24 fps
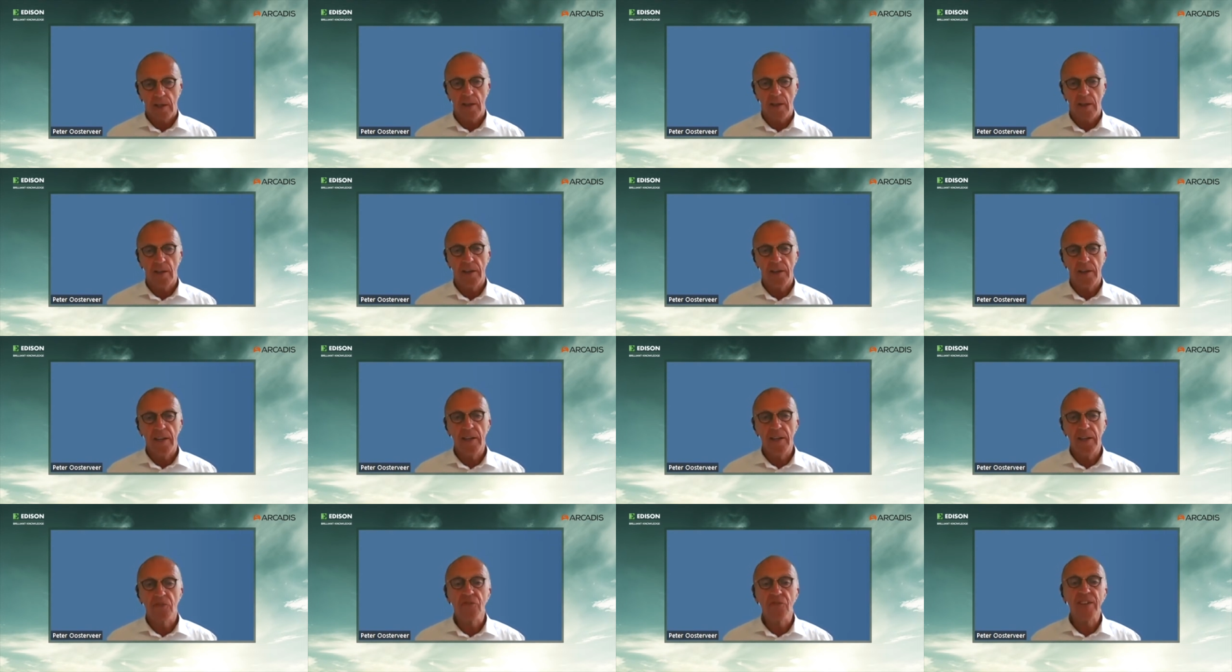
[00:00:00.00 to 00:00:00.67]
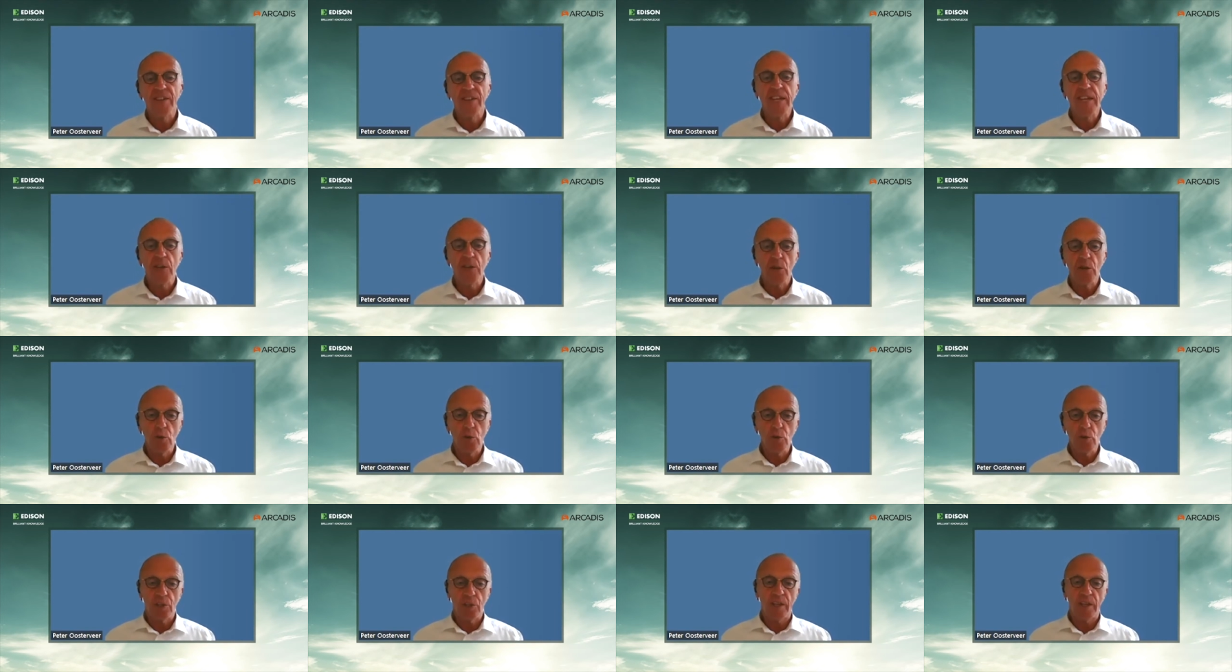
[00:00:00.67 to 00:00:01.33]
uh, in
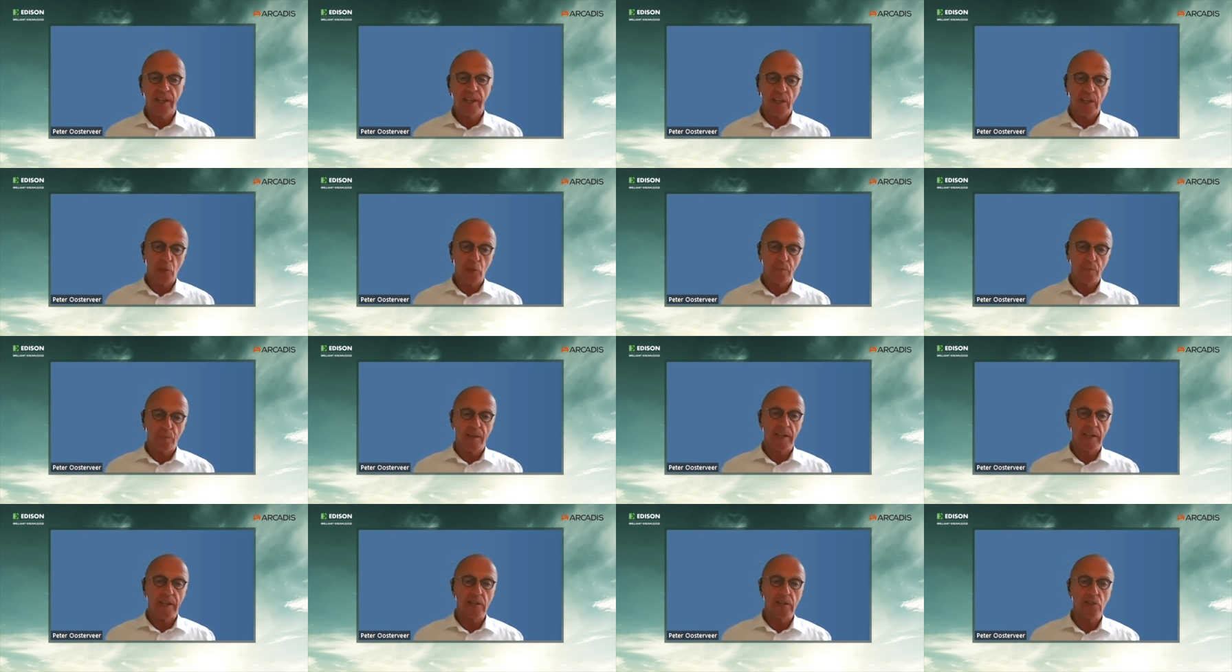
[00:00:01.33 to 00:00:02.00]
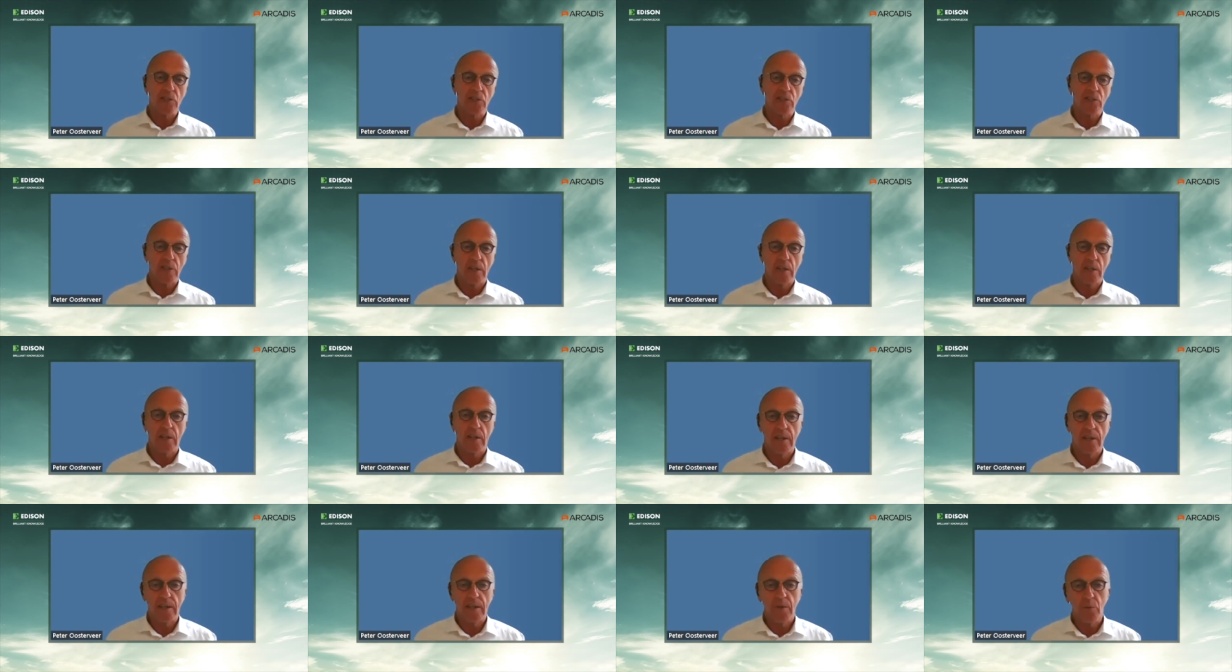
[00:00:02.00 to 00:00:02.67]
reusing experience
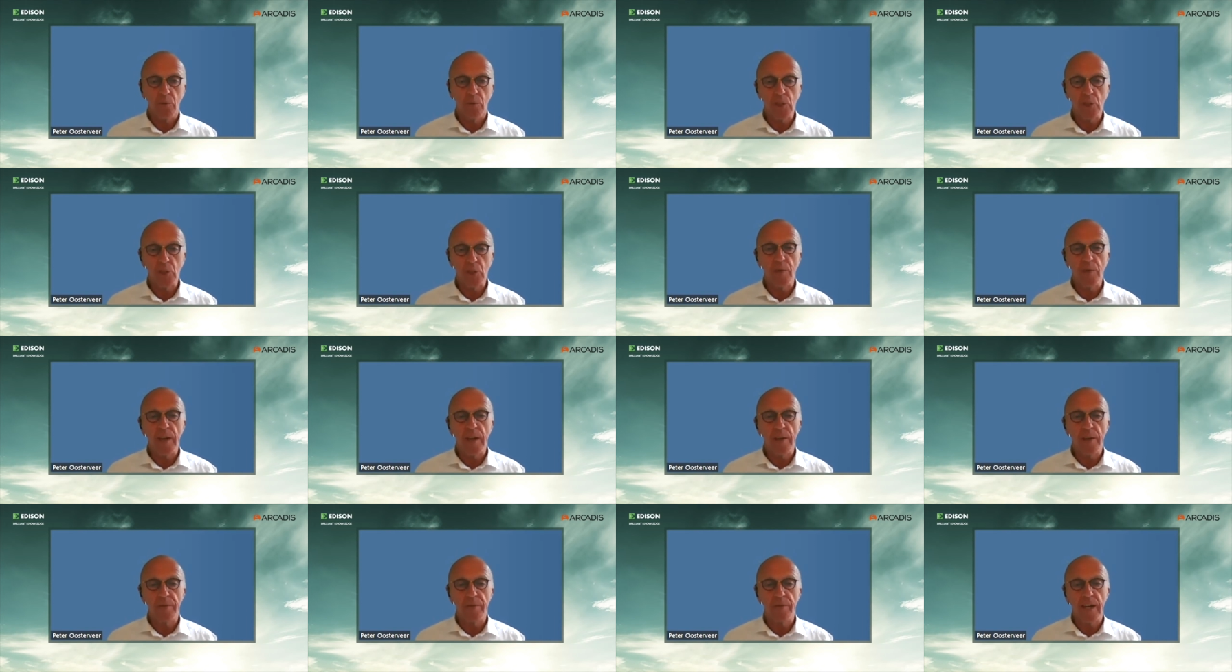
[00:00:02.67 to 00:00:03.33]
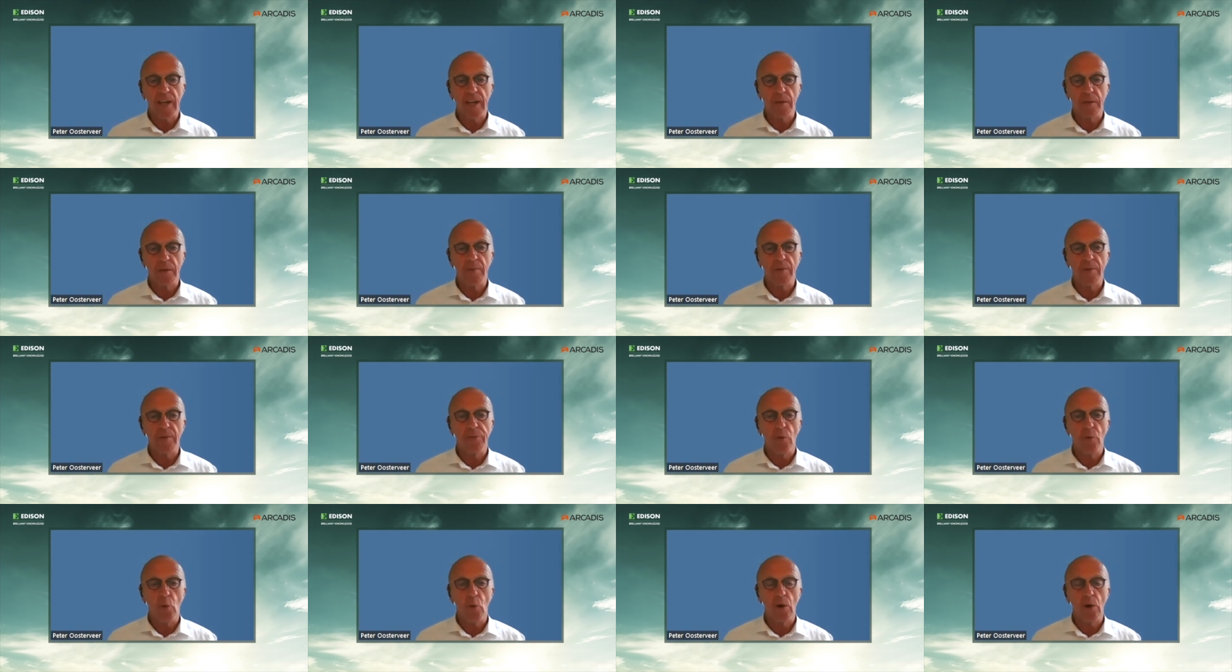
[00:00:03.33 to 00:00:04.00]
uh, which we have gathered
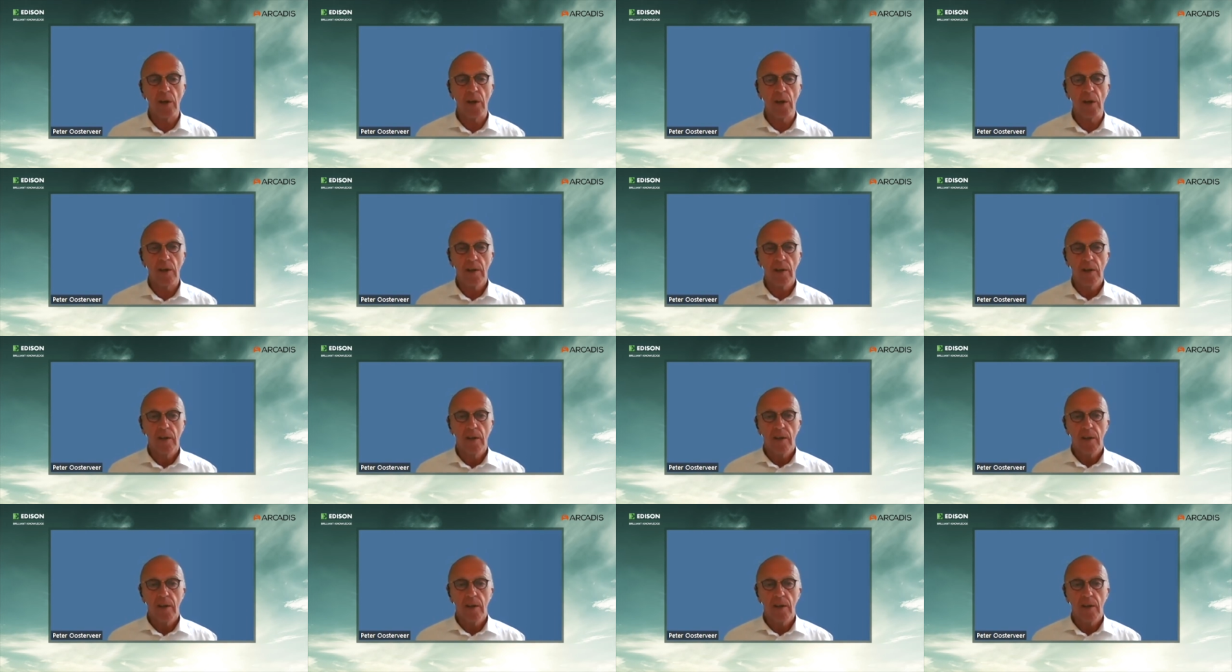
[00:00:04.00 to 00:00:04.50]
before,